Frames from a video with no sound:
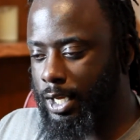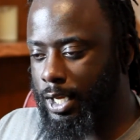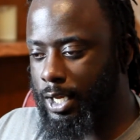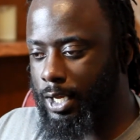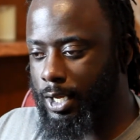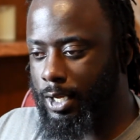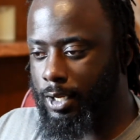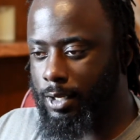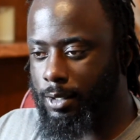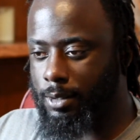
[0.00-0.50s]

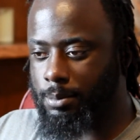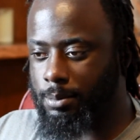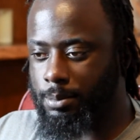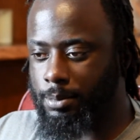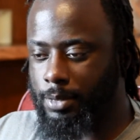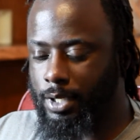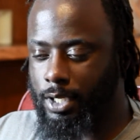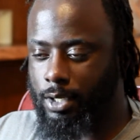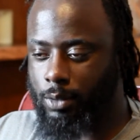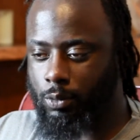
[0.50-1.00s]

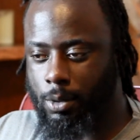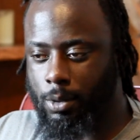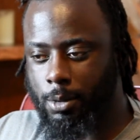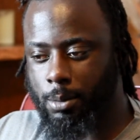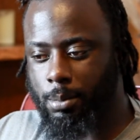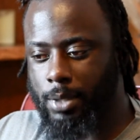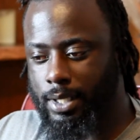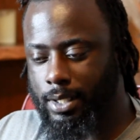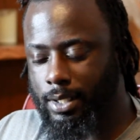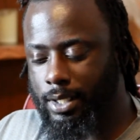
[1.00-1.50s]
and a
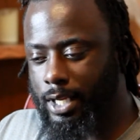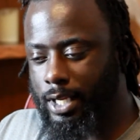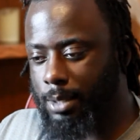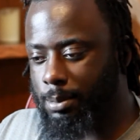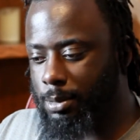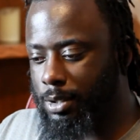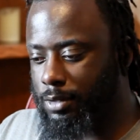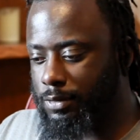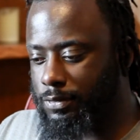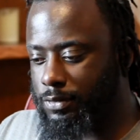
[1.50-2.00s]
woman by the
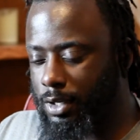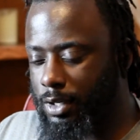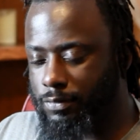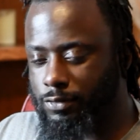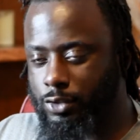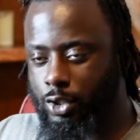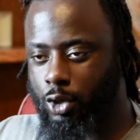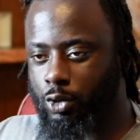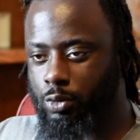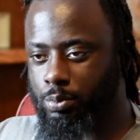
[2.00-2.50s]
name
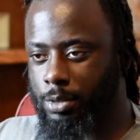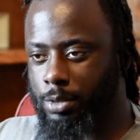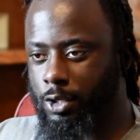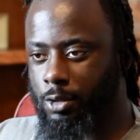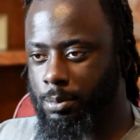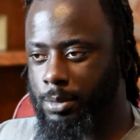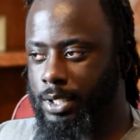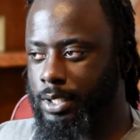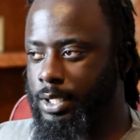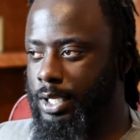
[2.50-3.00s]
of Joan
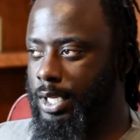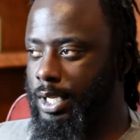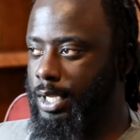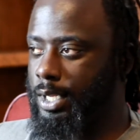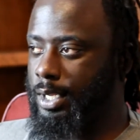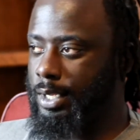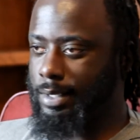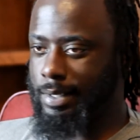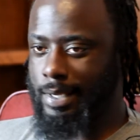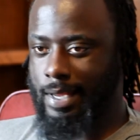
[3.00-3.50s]
Billman.
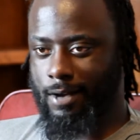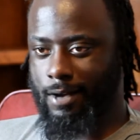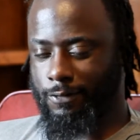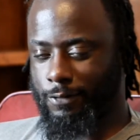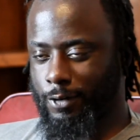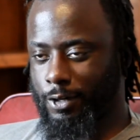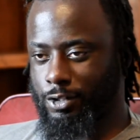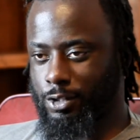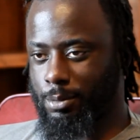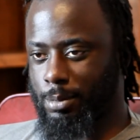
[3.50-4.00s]
Now,
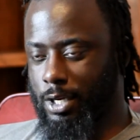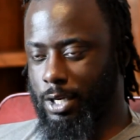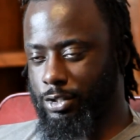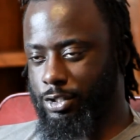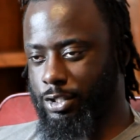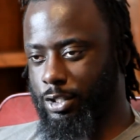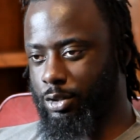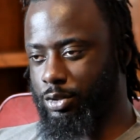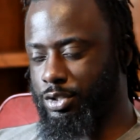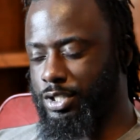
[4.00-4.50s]
first about
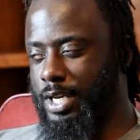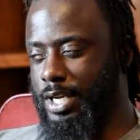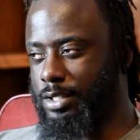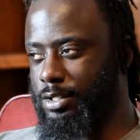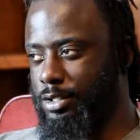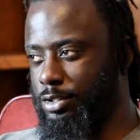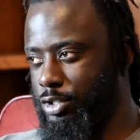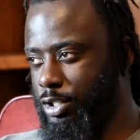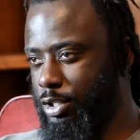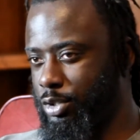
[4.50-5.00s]
Cheryl
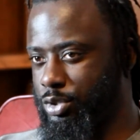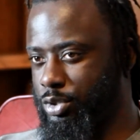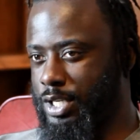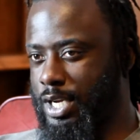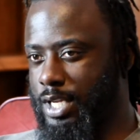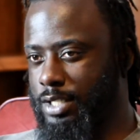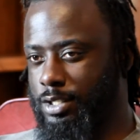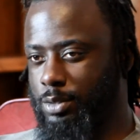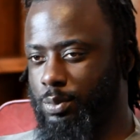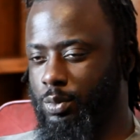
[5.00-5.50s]
Johnson. Cheryl
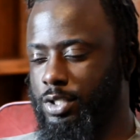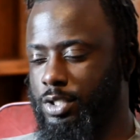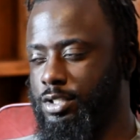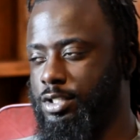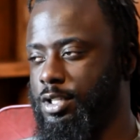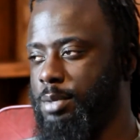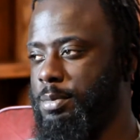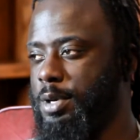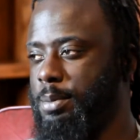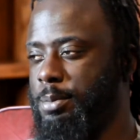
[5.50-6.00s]
Johnson
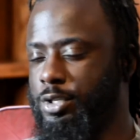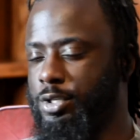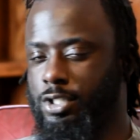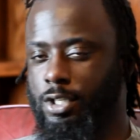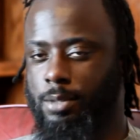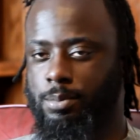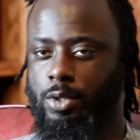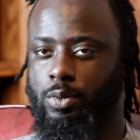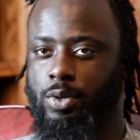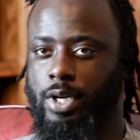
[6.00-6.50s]
was the
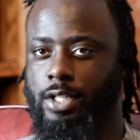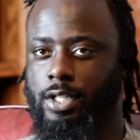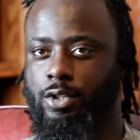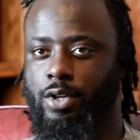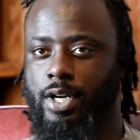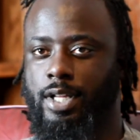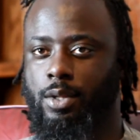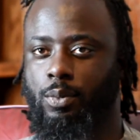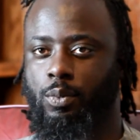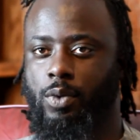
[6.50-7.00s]
membership
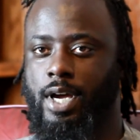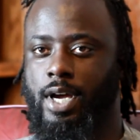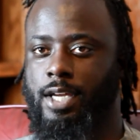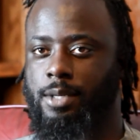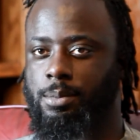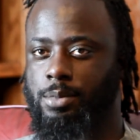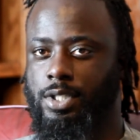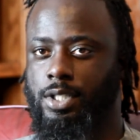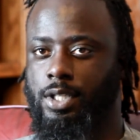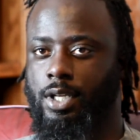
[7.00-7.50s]
director at the
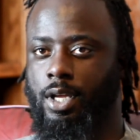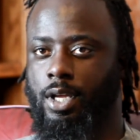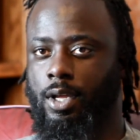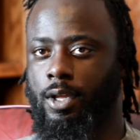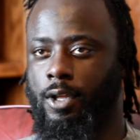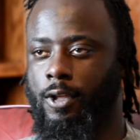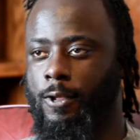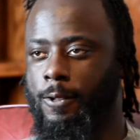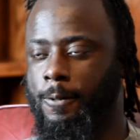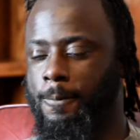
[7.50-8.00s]

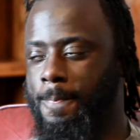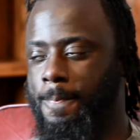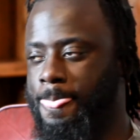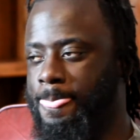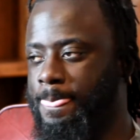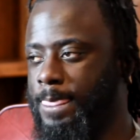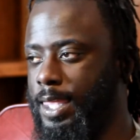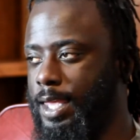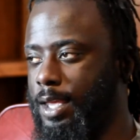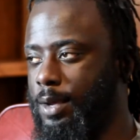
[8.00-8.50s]
YMCA.
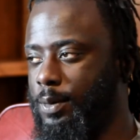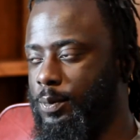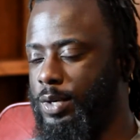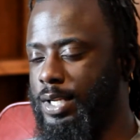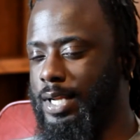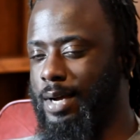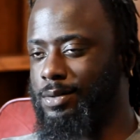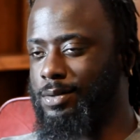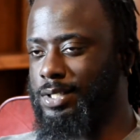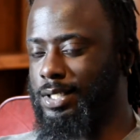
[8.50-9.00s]
And
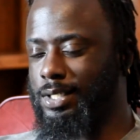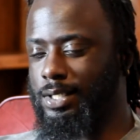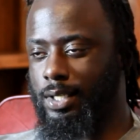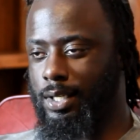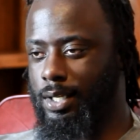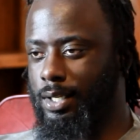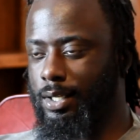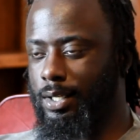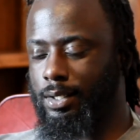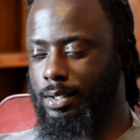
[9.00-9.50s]
when I was a
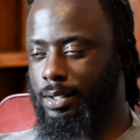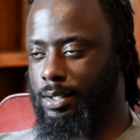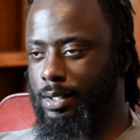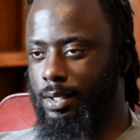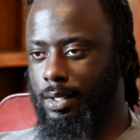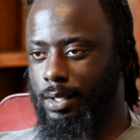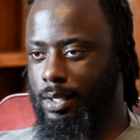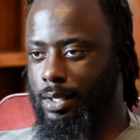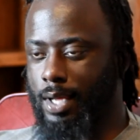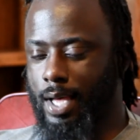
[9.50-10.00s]
kid,
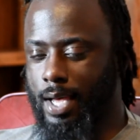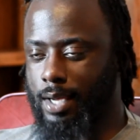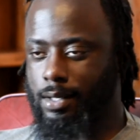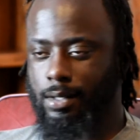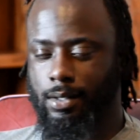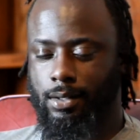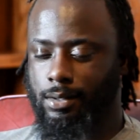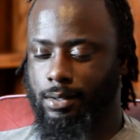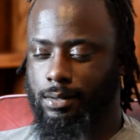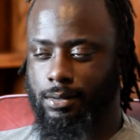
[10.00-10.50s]
I
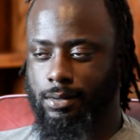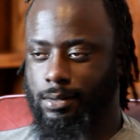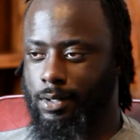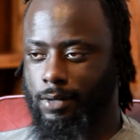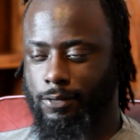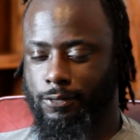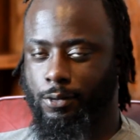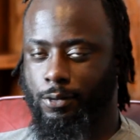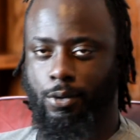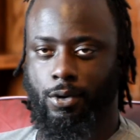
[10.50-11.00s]
couldn't
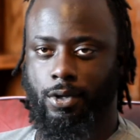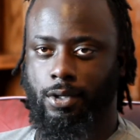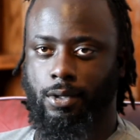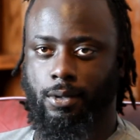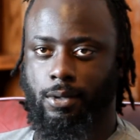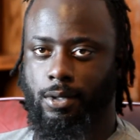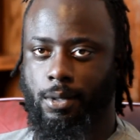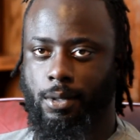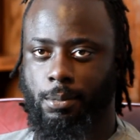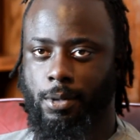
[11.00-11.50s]
afford
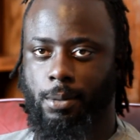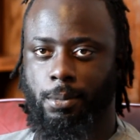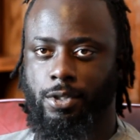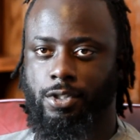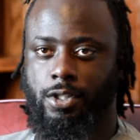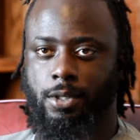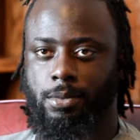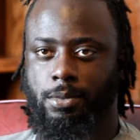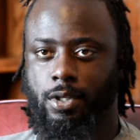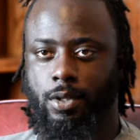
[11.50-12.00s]
a
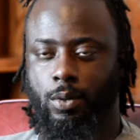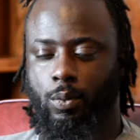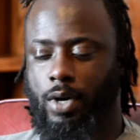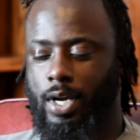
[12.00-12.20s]
membership to the